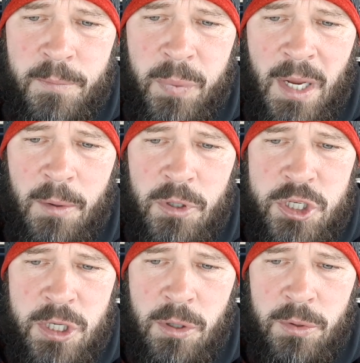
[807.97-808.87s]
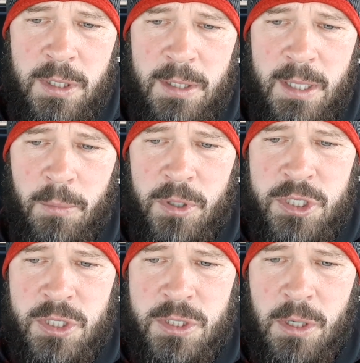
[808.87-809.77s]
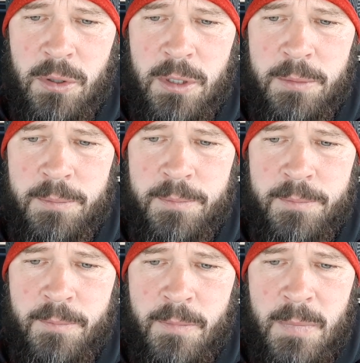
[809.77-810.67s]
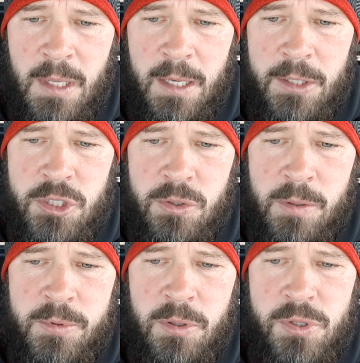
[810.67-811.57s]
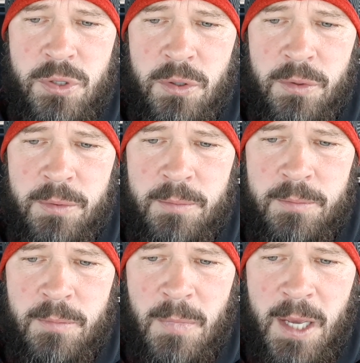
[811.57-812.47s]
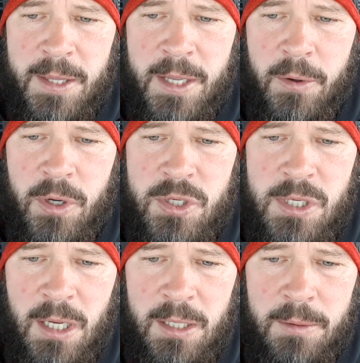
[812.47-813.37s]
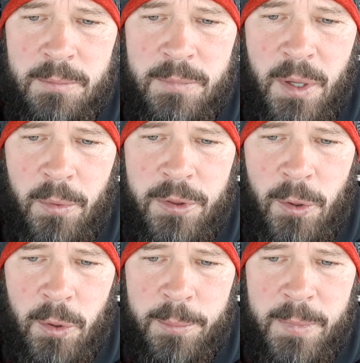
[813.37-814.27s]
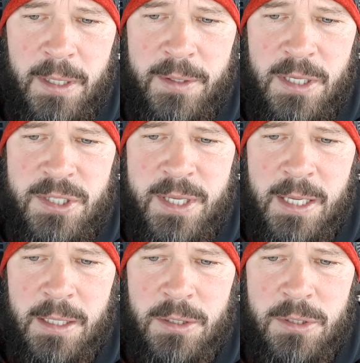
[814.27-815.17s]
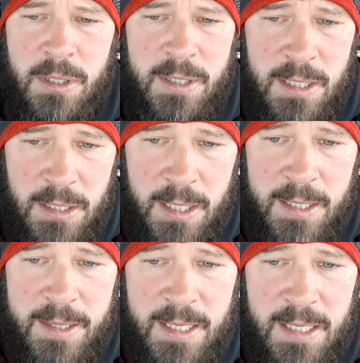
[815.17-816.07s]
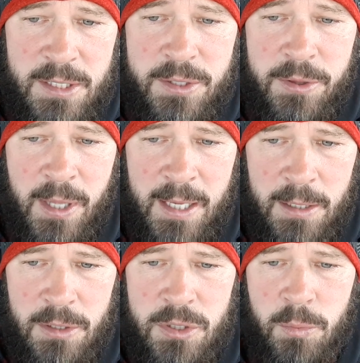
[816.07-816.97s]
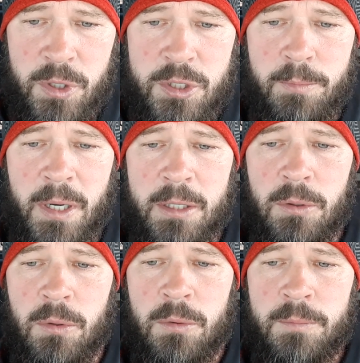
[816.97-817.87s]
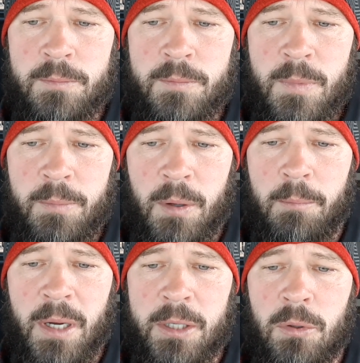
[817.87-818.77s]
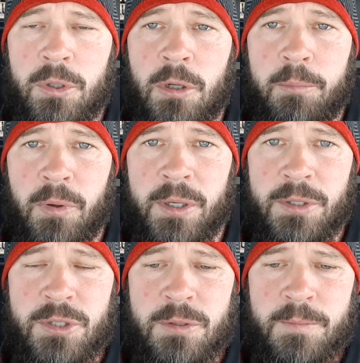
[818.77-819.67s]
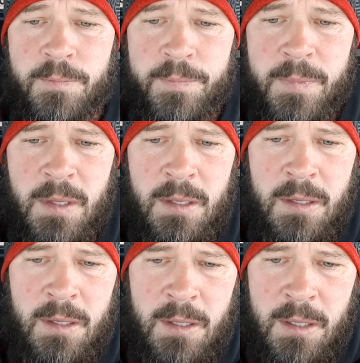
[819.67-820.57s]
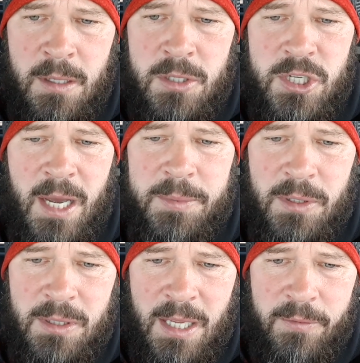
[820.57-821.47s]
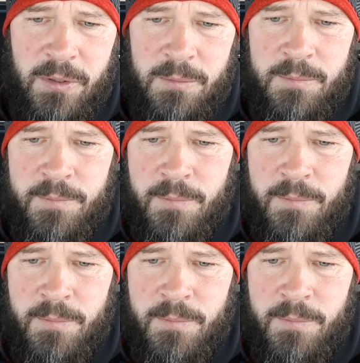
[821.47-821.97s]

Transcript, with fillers: But I will show thee that which is noted in the scripture truth, and there is none that withholdeth me in these days, and in these things which Michael, but Michael your prince chapter 11,